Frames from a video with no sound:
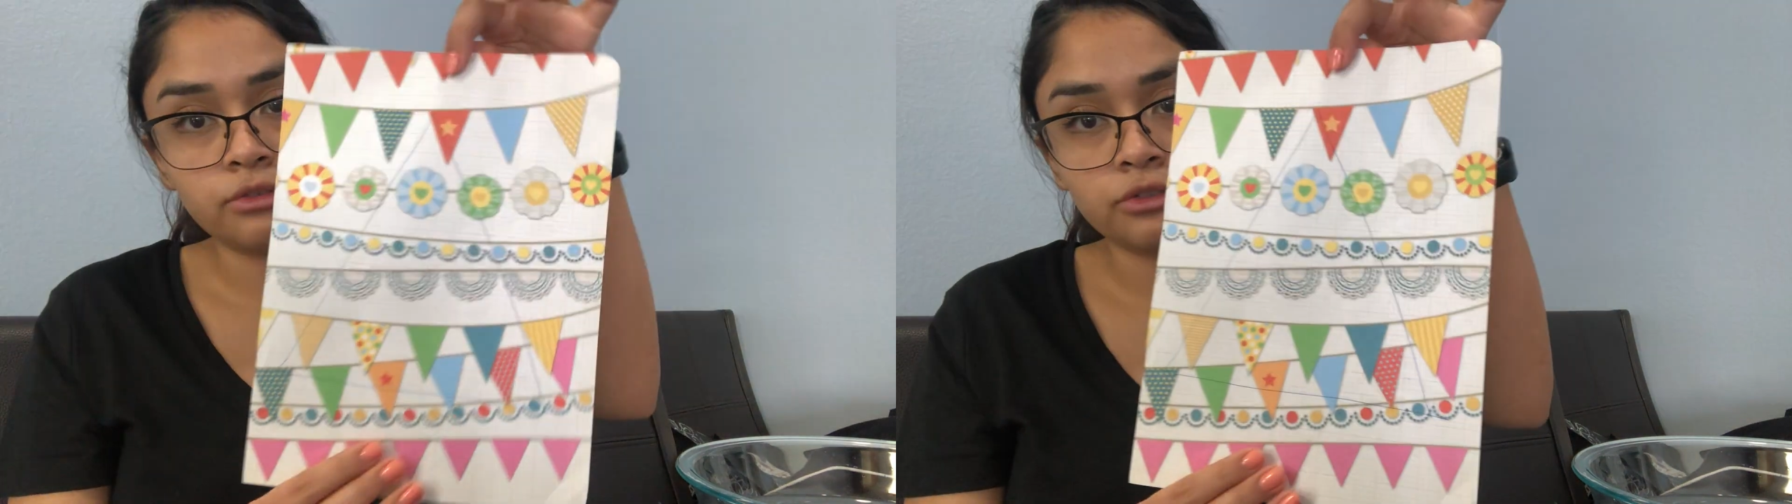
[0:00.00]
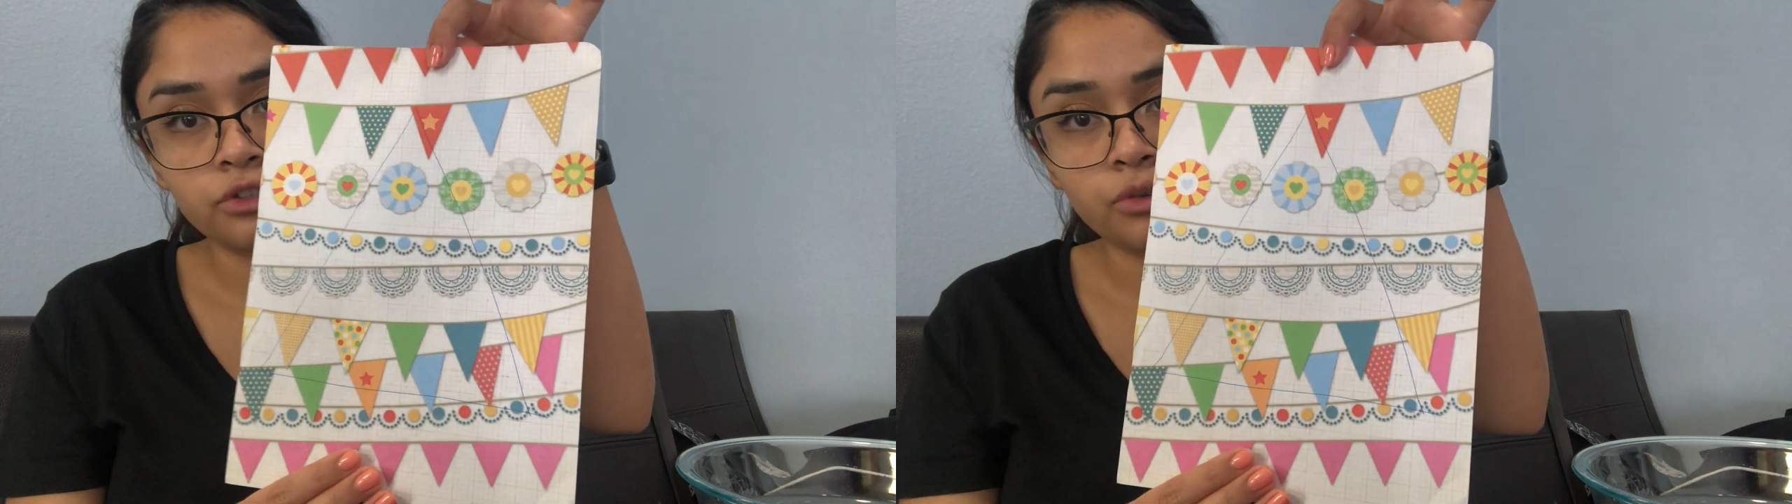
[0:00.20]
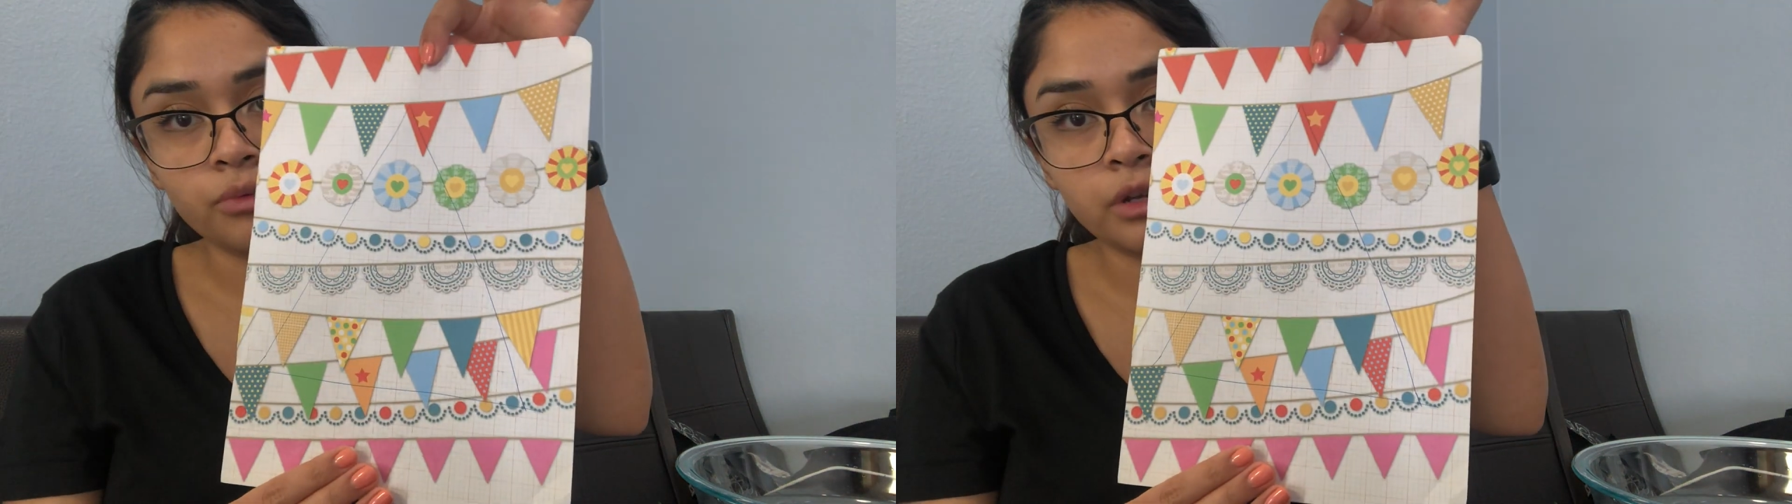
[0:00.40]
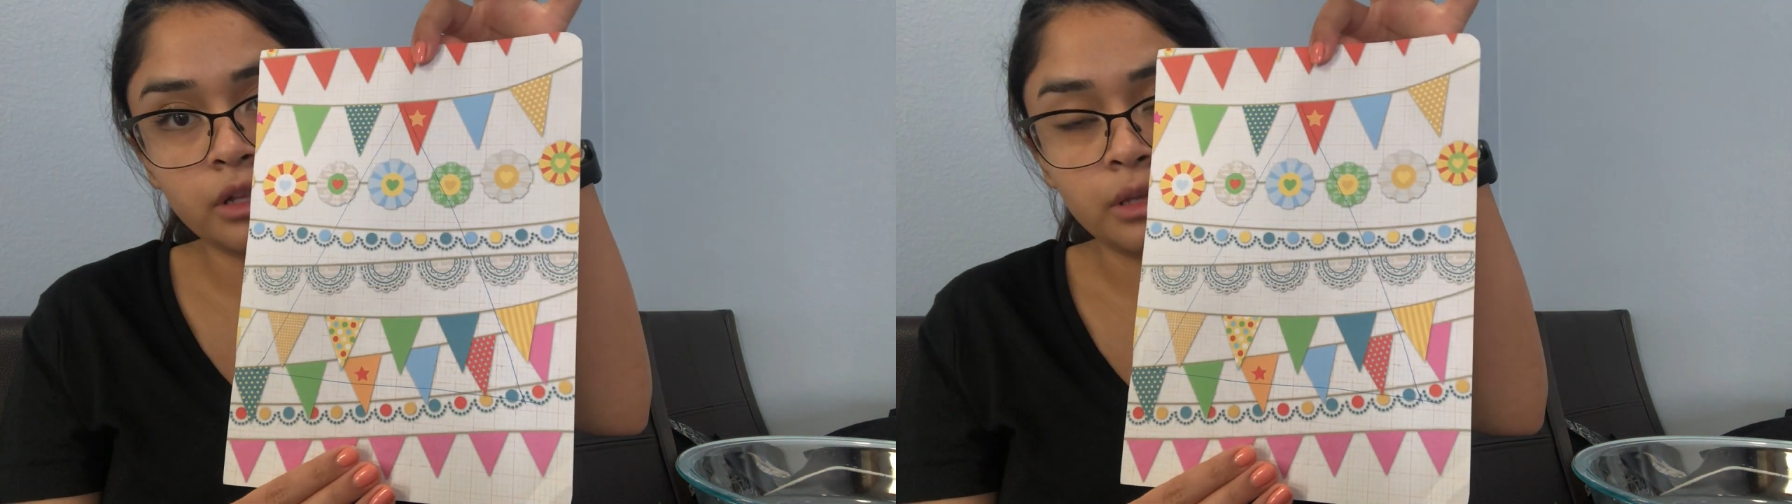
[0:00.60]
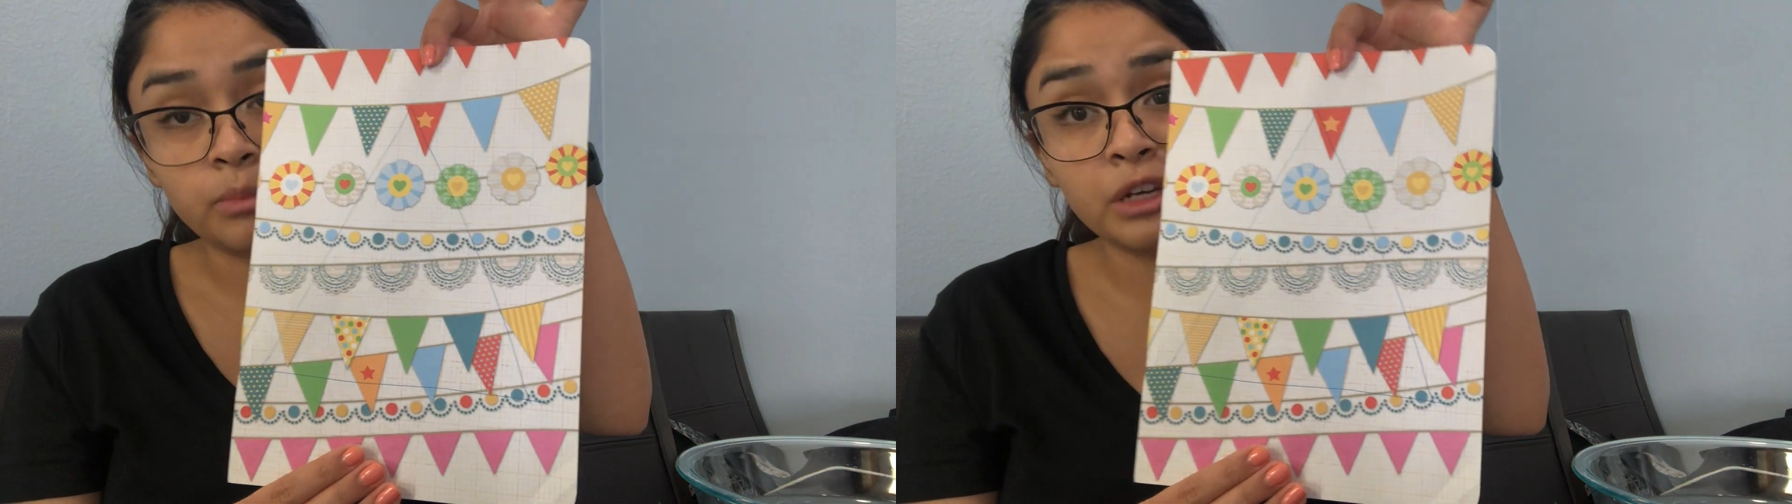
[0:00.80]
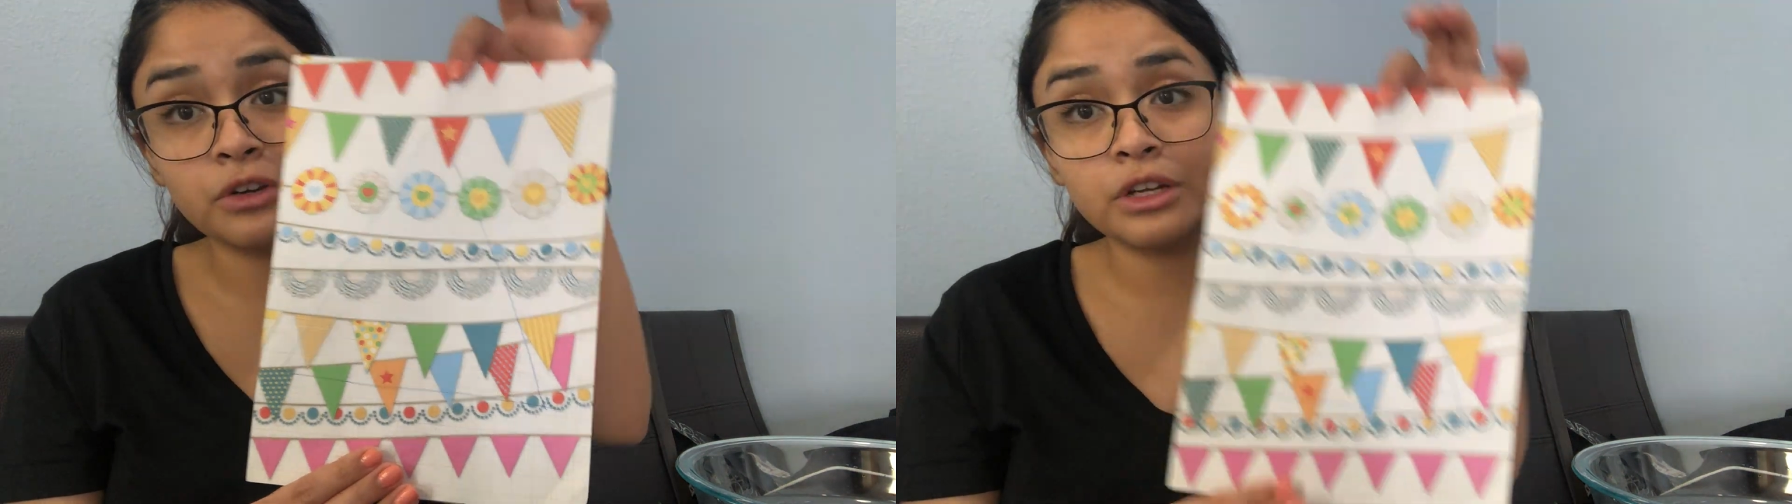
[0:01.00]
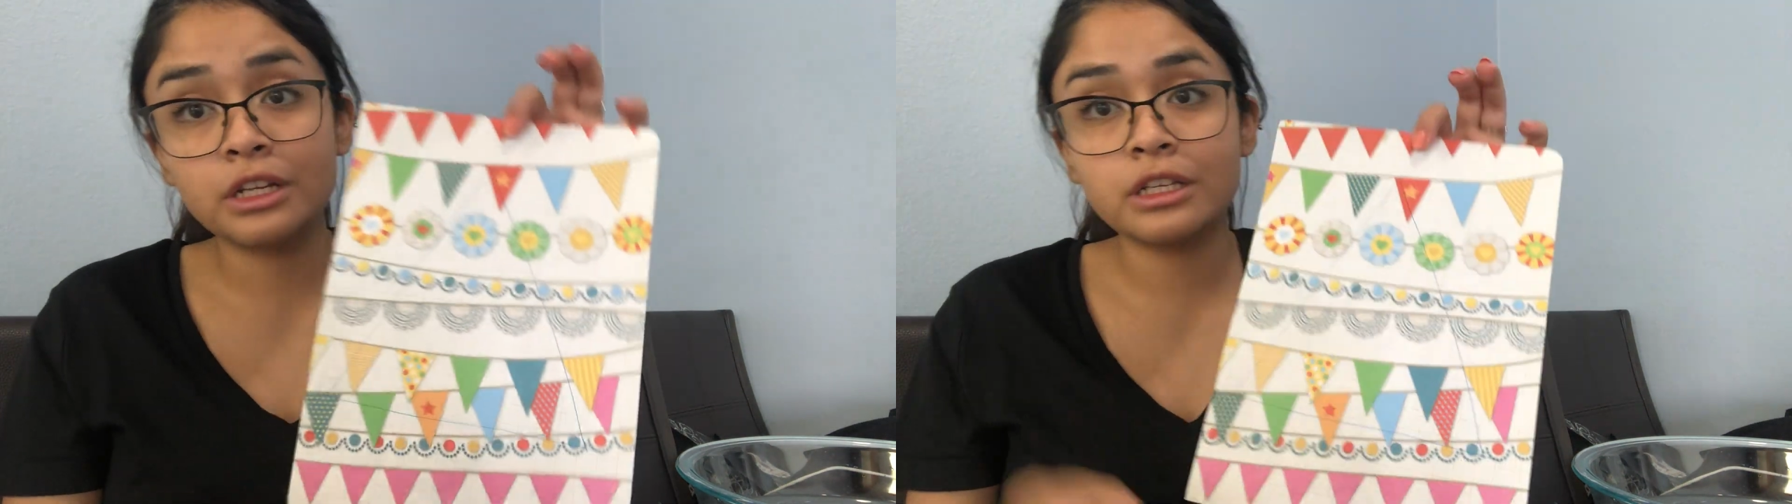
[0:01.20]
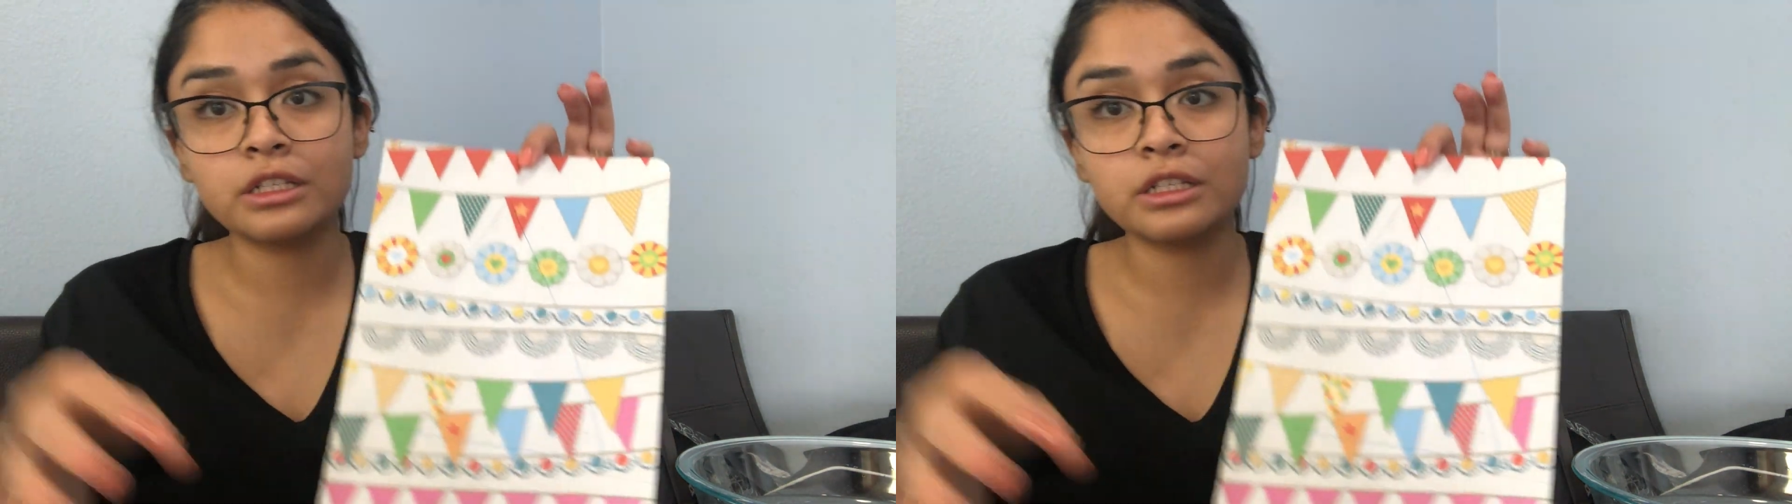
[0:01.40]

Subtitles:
So you want, the bigger it is,